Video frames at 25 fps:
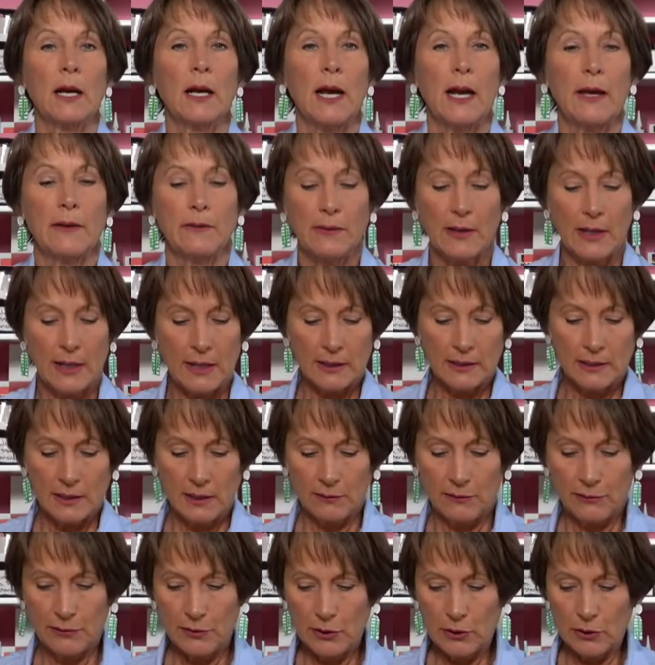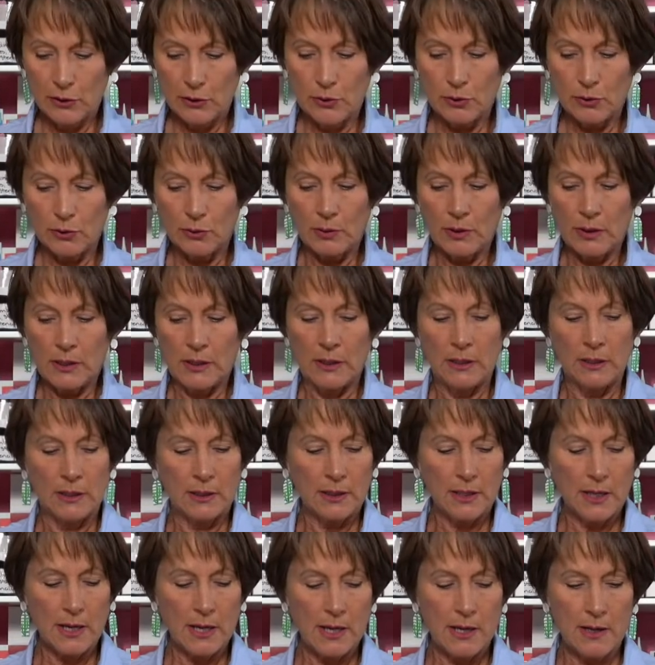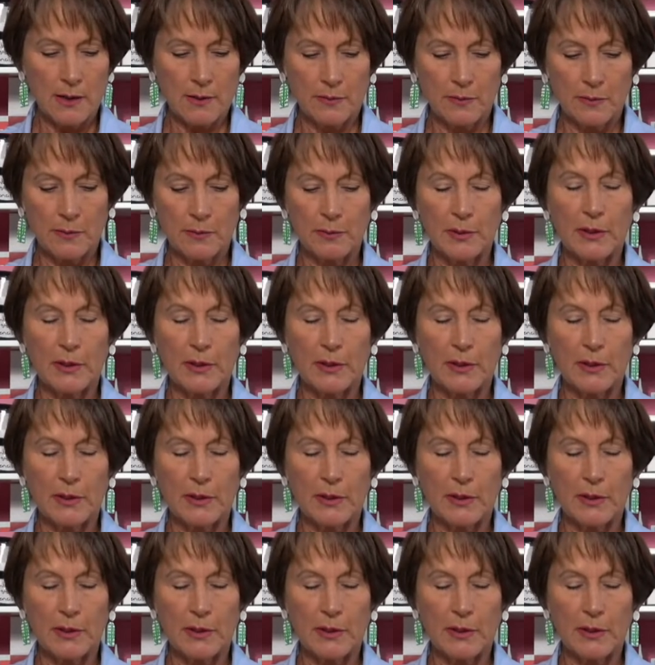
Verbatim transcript: And then if you, um,